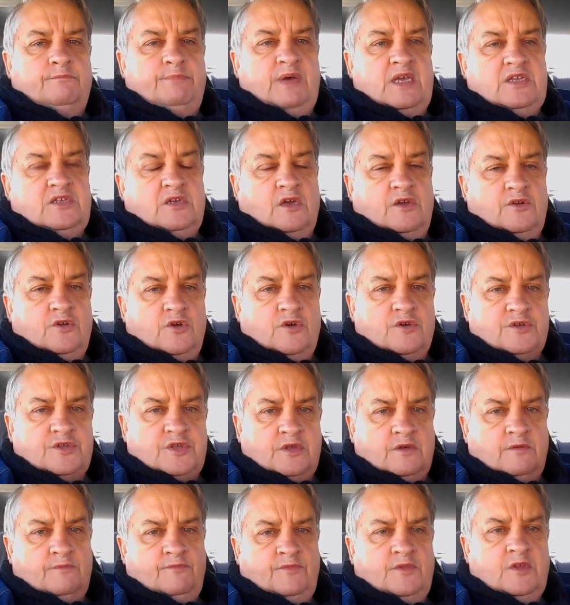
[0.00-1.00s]

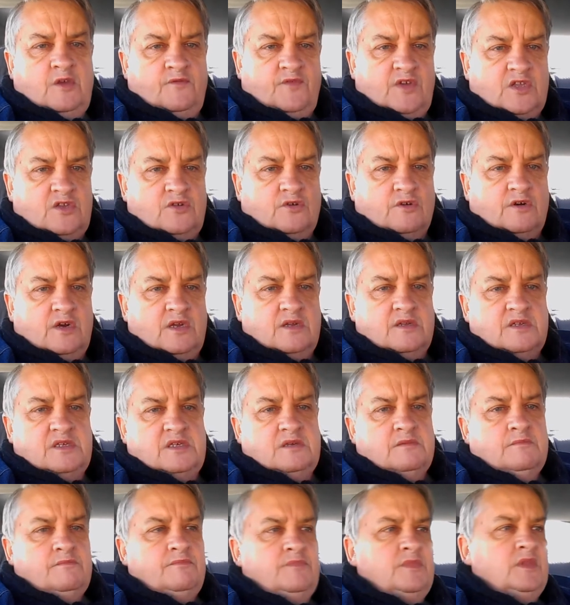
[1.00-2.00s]
earth, you Victorians.